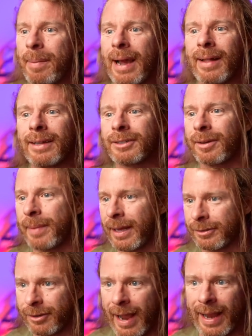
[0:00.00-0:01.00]
Biological
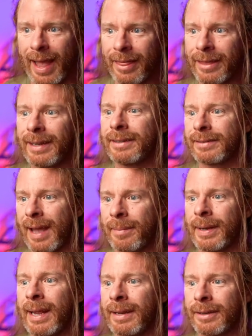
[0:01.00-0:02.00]
male track athlete is
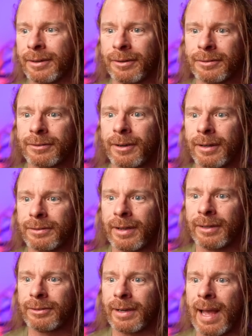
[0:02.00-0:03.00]
dominating girls'
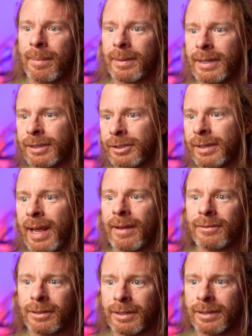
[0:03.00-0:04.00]
cross-country competition
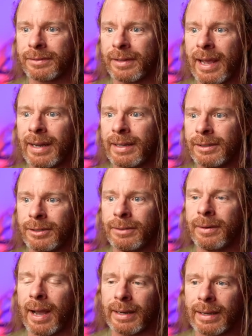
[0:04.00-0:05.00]
after deciding
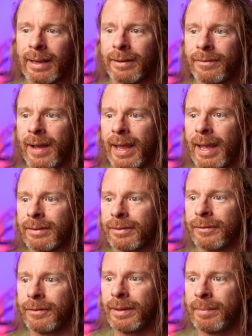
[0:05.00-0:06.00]
to identify as
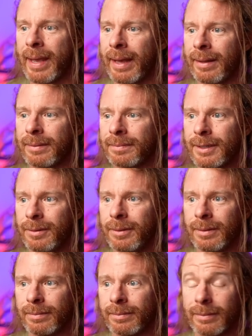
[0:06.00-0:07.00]
a female.
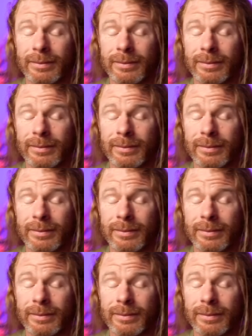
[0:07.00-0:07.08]
Cool.